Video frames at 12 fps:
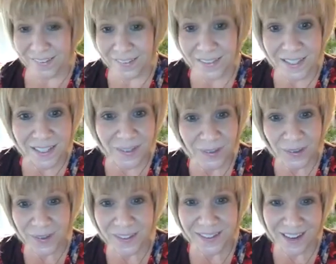
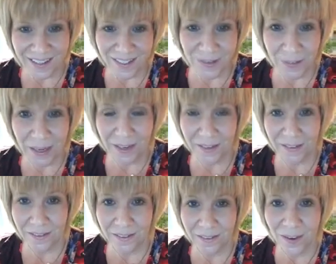Until next week,
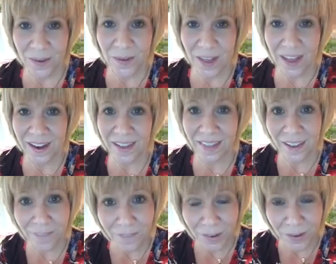know that I
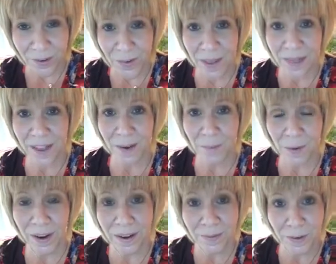love you and that I'm
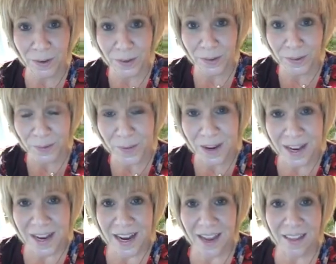praying for you
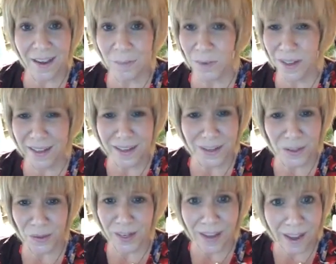and that I'm really
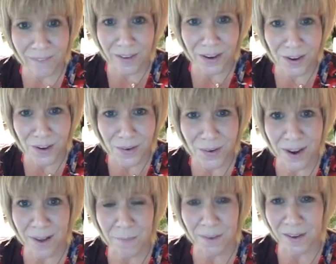enjoying having you,
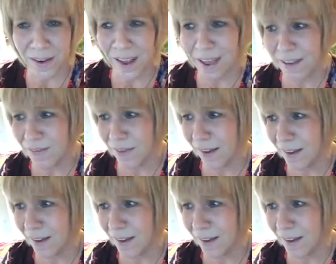and I'm going to have